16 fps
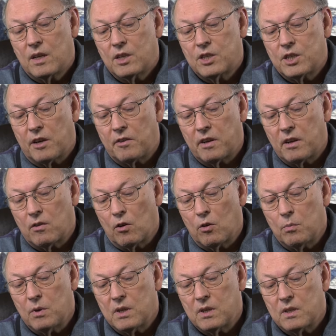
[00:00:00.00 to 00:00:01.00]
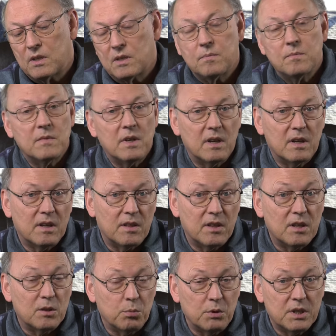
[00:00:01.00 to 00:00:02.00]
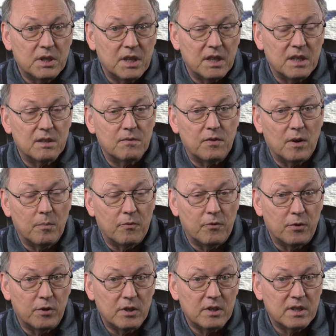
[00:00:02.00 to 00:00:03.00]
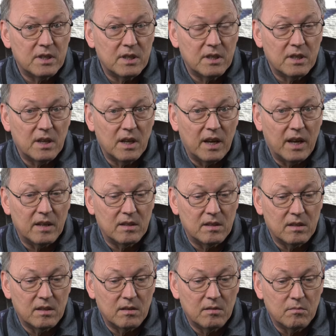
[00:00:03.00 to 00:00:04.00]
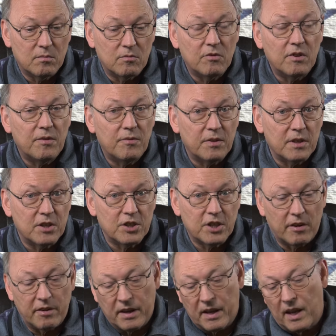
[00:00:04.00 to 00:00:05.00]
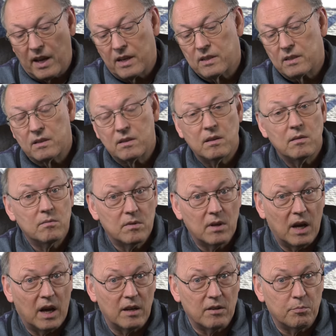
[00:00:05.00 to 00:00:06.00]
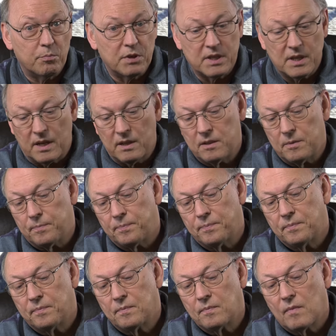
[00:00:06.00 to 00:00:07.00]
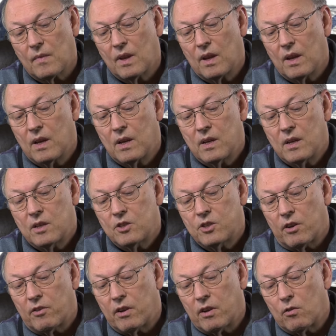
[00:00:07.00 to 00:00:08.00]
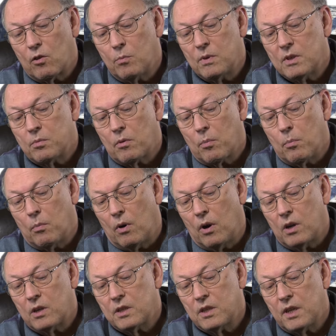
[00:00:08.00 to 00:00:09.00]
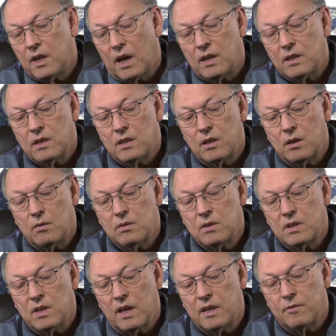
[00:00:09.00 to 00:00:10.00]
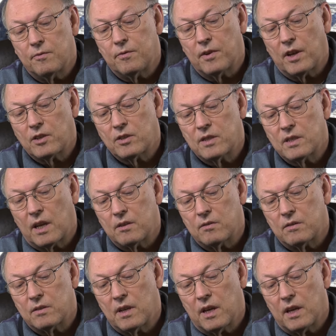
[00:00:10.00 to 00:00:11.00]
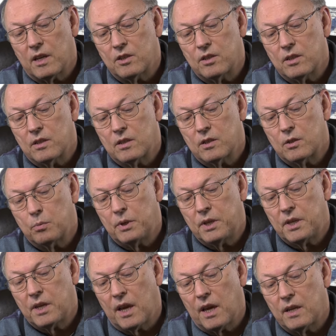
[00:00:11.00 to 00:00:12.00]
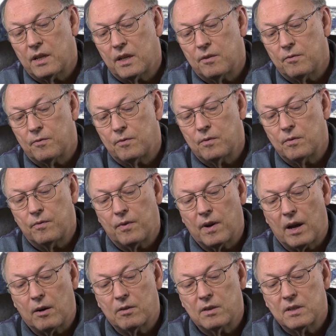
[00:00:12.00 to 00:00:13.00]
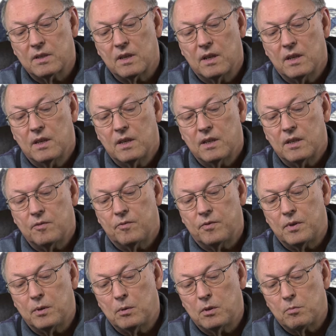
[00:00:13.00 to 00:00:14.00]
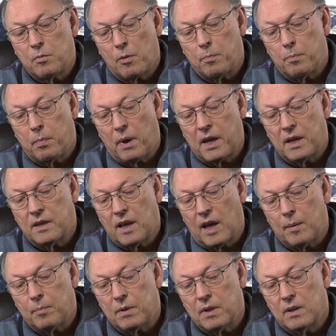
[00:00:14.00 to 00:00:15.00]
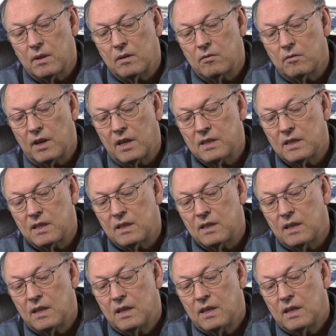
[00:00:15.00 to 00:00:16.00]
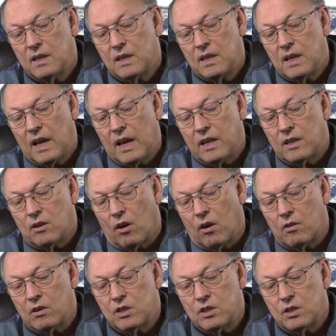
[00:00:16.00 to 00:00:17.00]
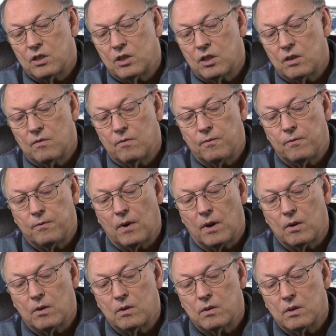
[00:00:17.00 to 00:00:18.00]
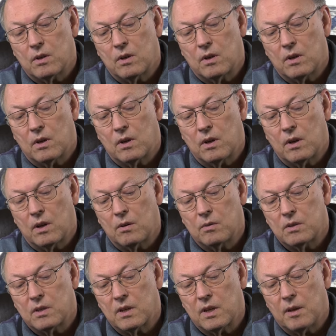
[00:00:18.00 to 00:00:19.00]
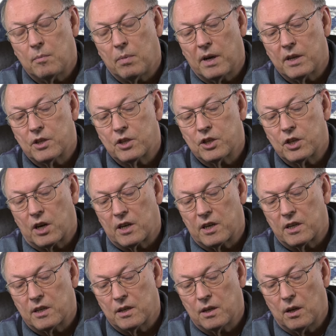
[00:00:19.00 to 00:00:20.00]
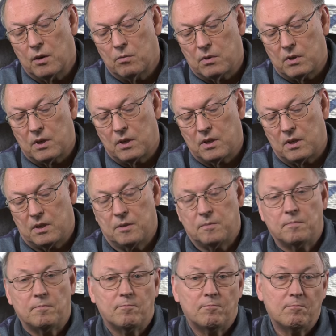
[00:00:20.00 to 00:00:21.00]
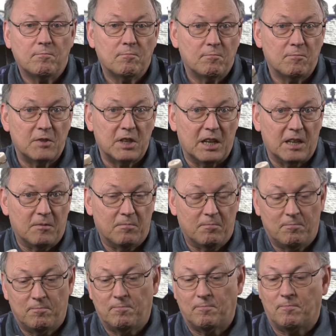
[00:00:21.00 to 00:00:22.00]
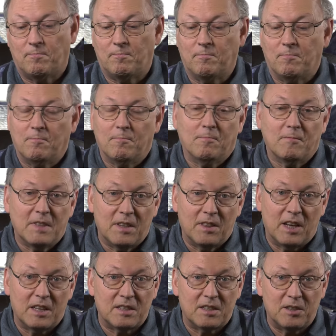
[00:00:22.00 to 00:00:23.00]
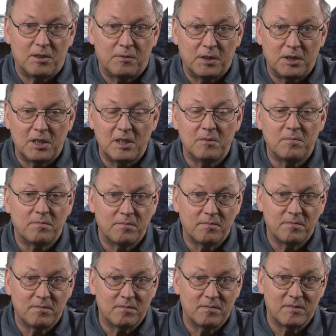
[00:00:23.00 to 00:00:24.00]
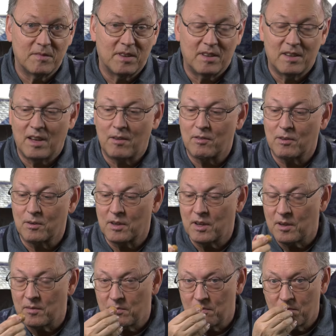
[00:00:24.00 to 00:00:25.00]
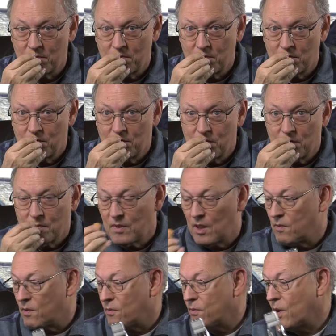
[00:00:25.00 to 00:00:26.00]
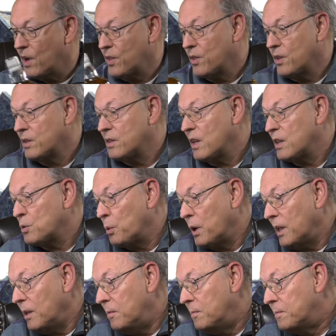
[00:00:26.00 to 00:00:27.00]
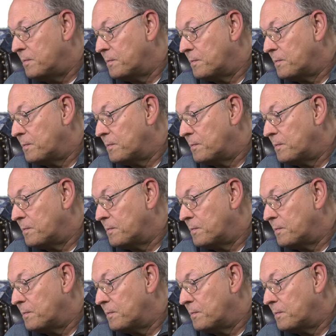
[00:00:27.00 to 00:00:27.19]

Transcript: Sherry aromas. Uh, this whiskey is from first and refill sherry casks, 100%. Sherry aromas with malty undertones and a fresh citrus edge. Sweet candied fruit flowers infused with baked apple, resin, and orange, followed closely by charred oak. Yeah, that's the official. Have a look if I find this as well.